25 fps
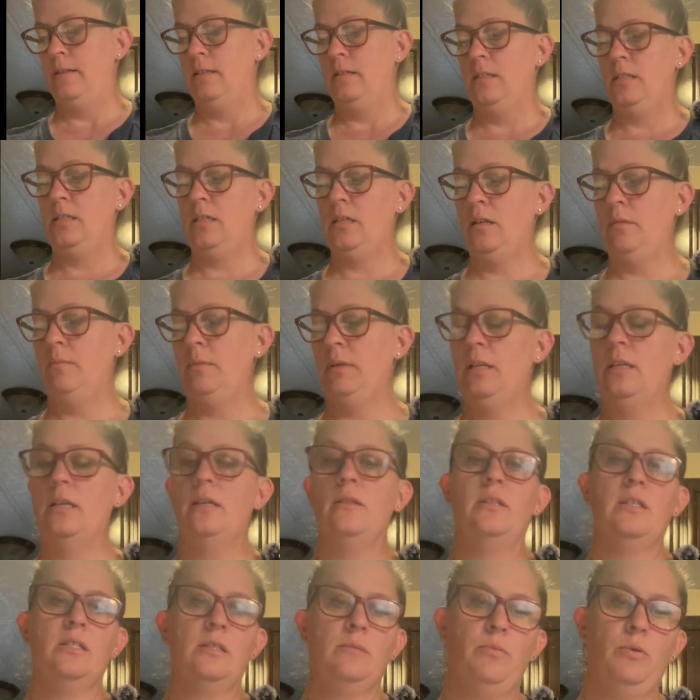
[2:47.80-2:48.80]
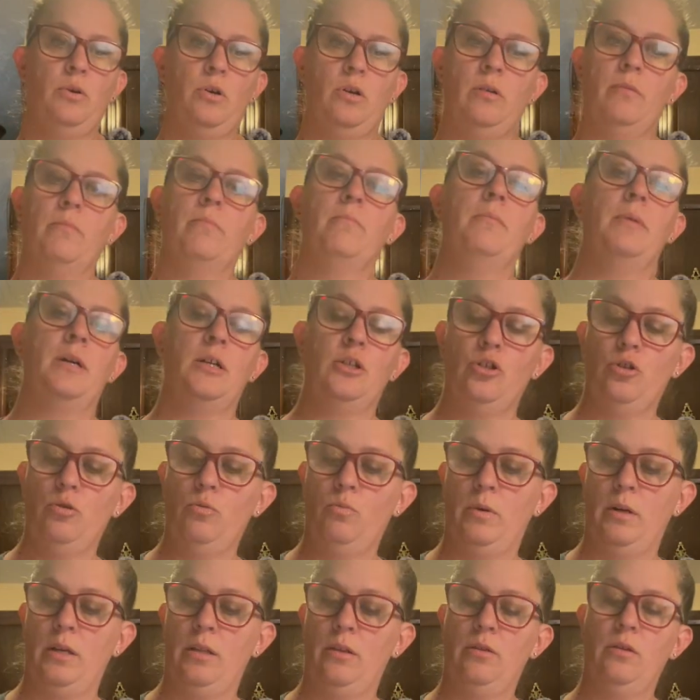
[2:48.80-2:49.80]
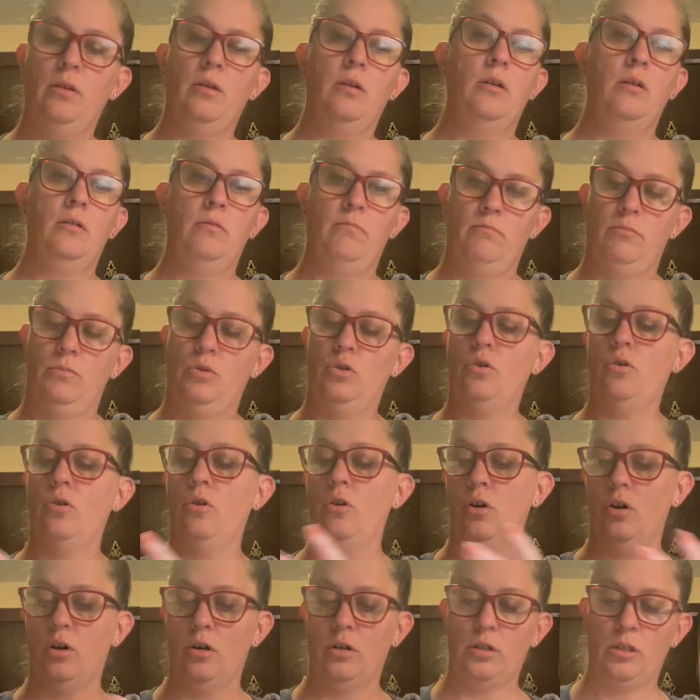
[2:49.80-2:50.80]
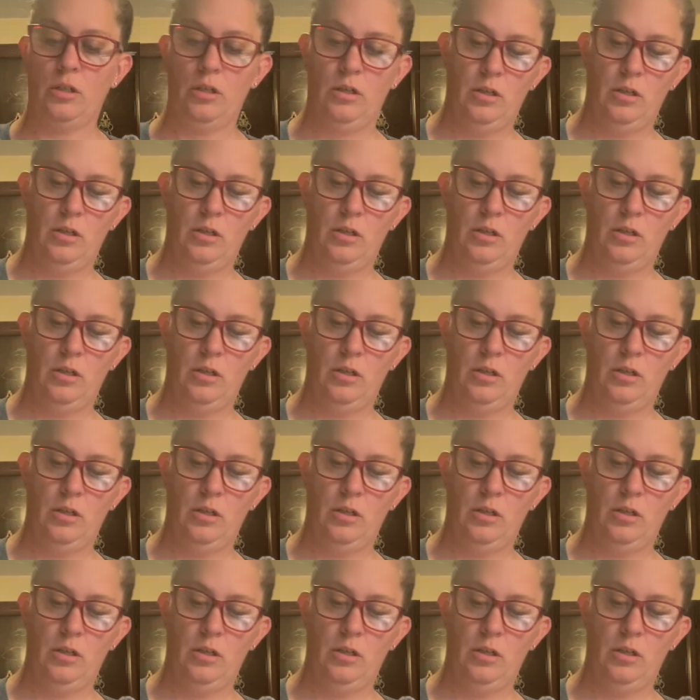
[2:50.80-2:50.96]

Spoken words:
cinnamon. This part, measure with your heart.